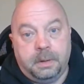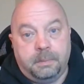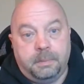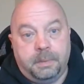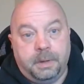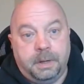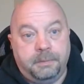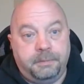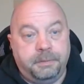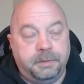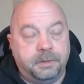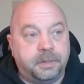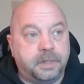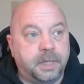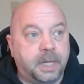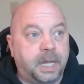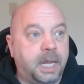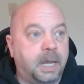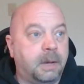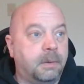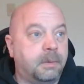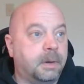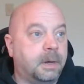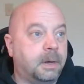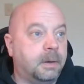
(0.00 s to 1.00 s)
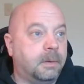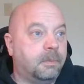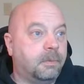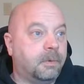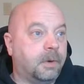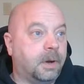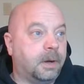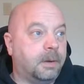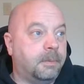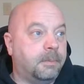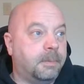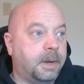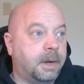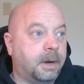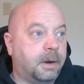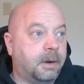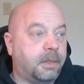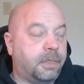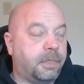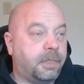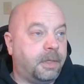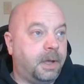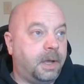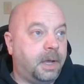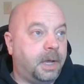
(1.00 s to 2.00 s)
But if you say I want to run a
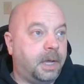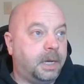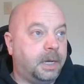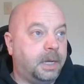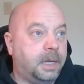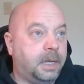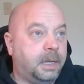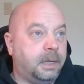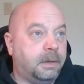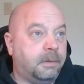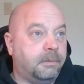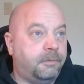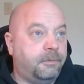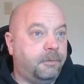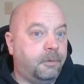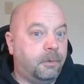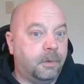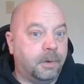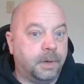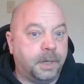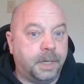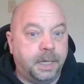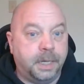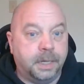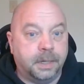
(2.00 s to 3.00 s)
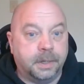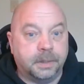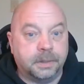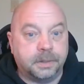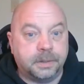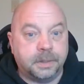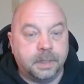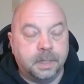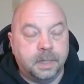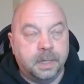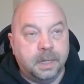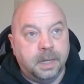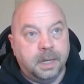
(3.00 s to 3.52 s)
marathon in four years,